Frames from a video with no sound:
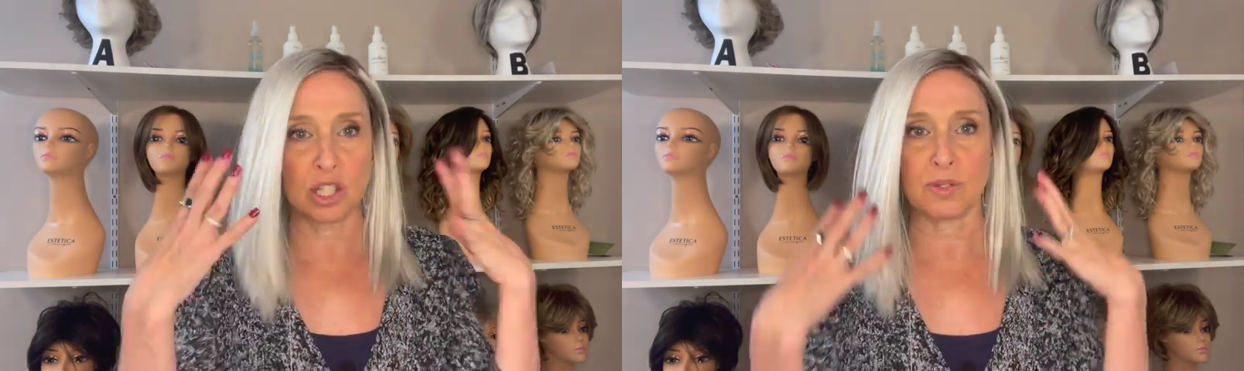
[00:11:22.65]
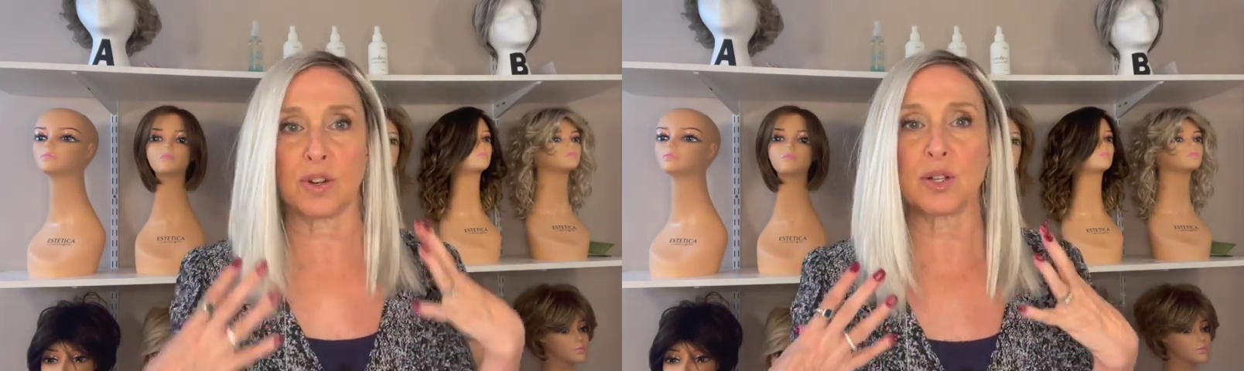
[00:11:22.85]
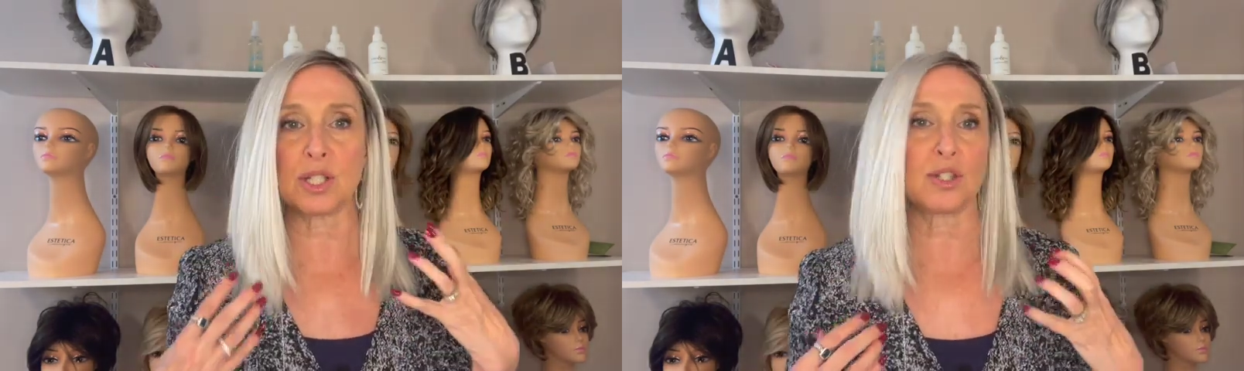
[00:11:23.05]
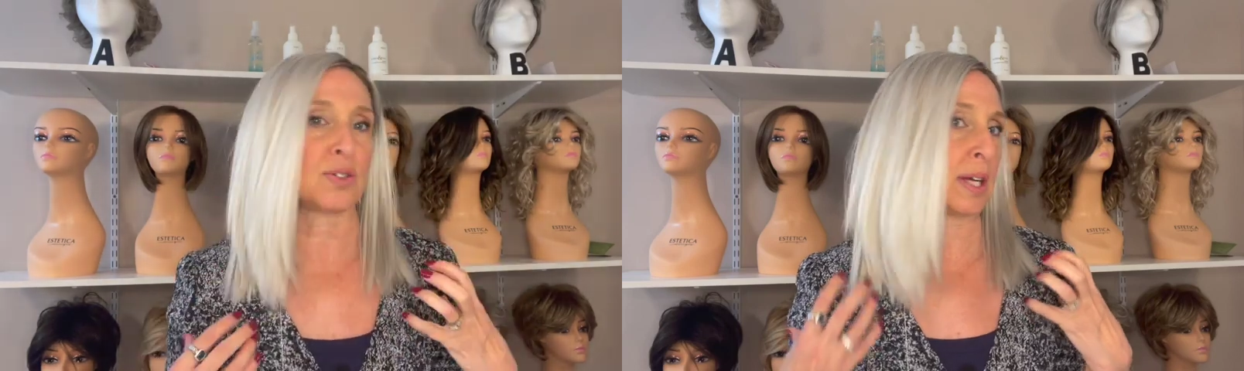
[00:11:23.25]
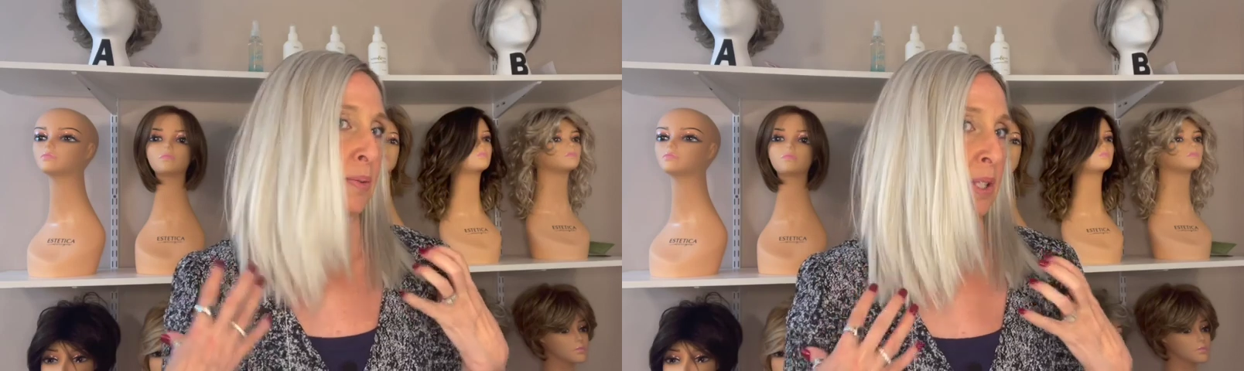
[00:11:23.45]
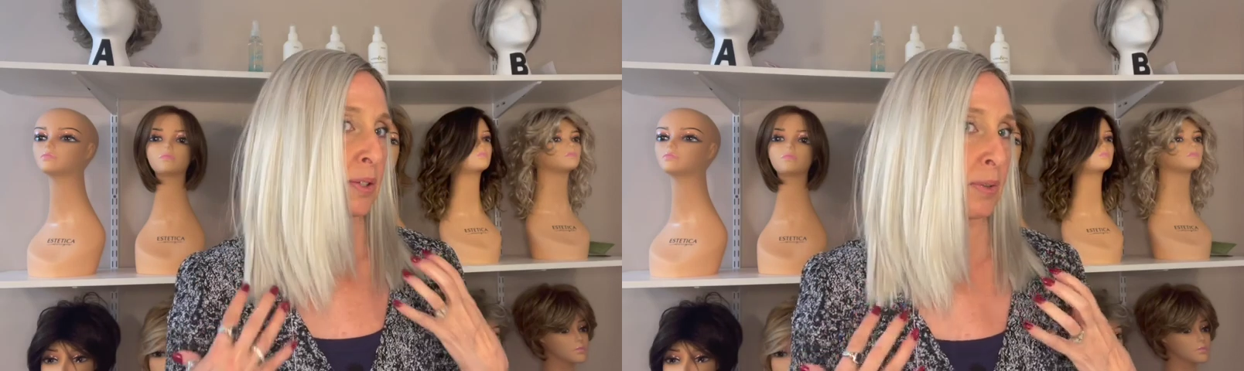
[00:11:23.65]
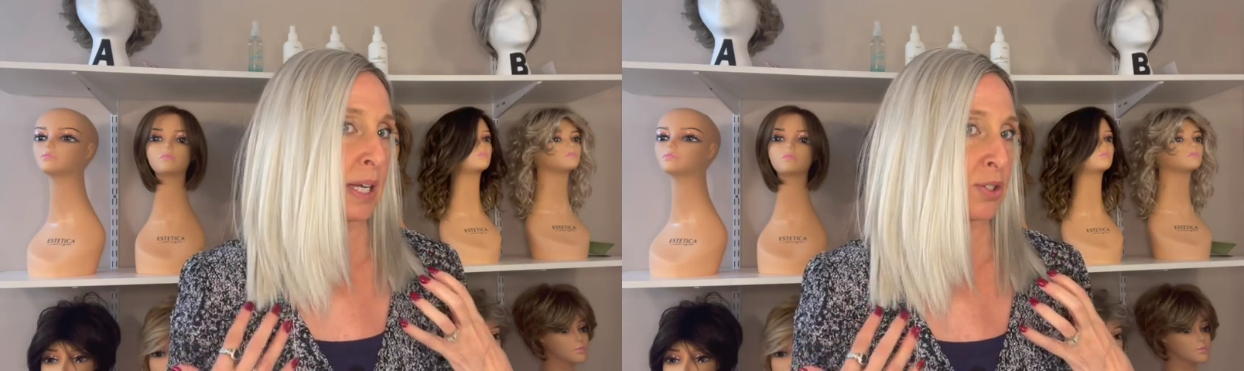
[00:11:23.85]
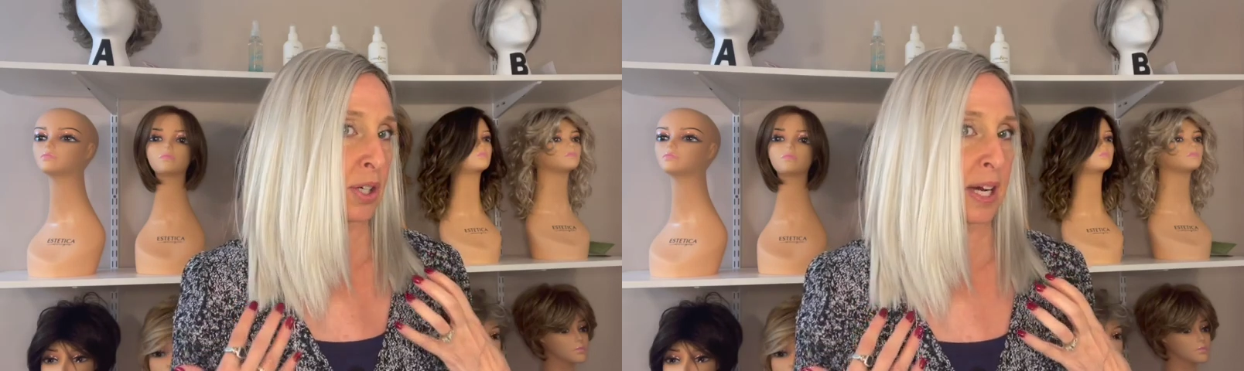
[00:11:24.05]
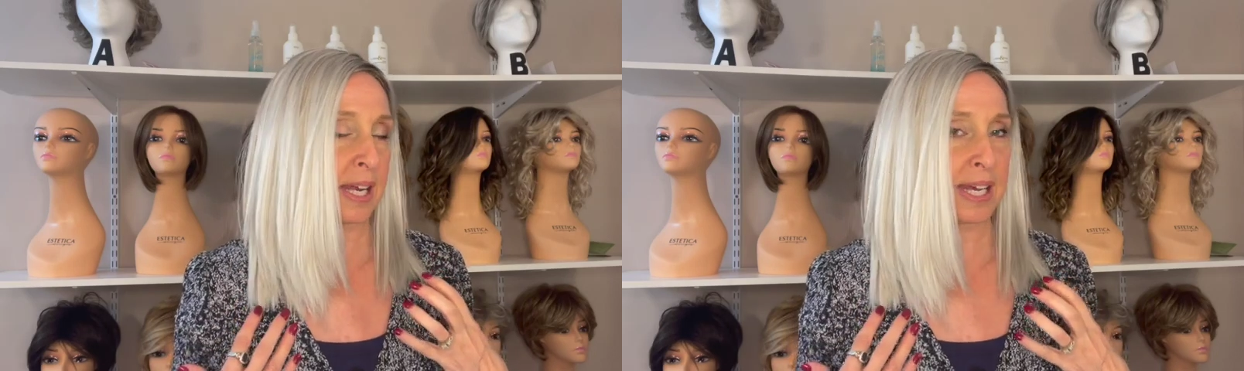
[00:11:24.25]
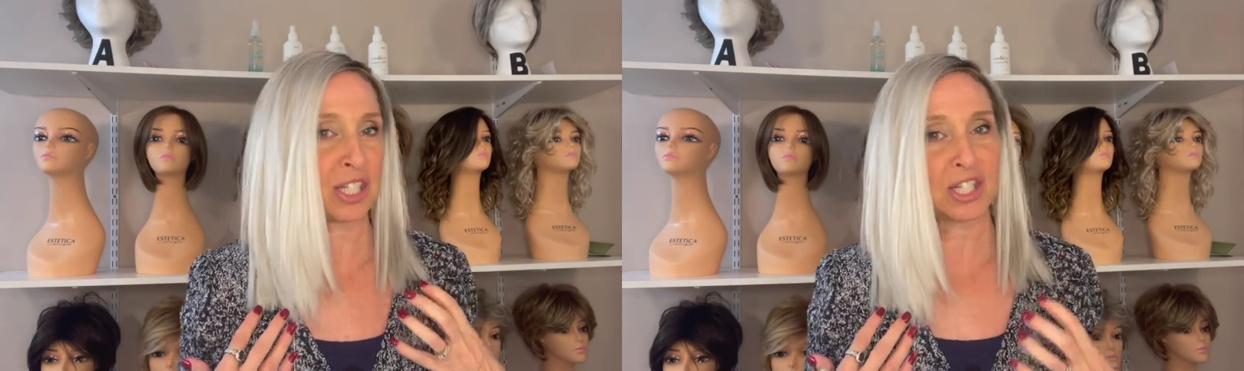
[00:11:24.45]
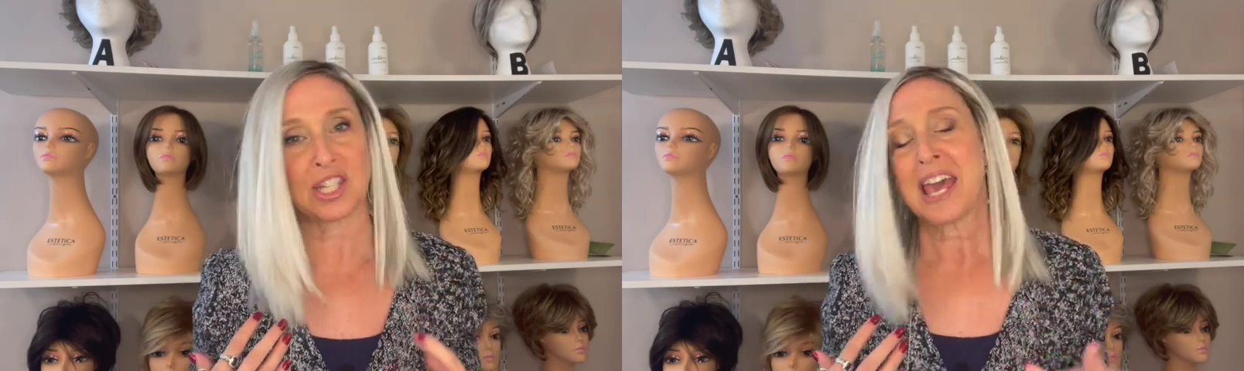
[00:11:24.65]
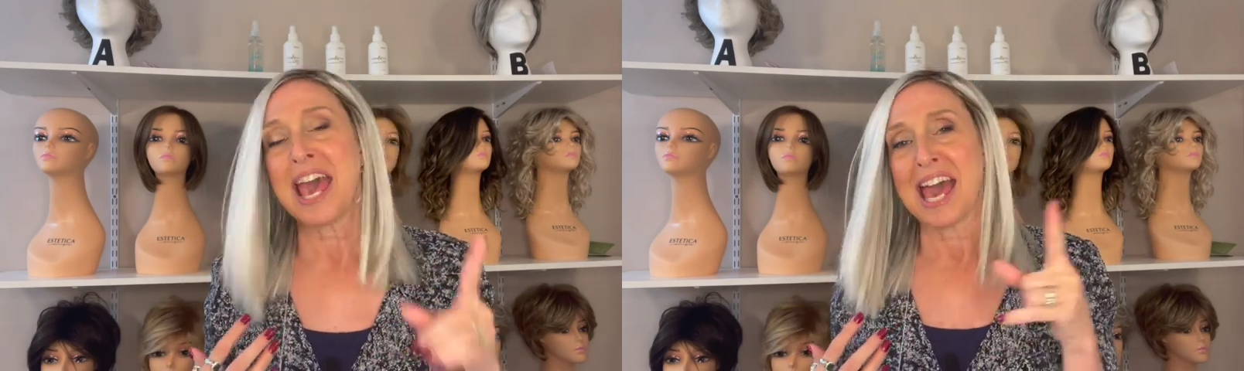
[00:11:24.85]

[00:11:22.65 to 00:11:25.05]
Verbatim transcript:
Speaker 1: She's very straight with the razor cut edges.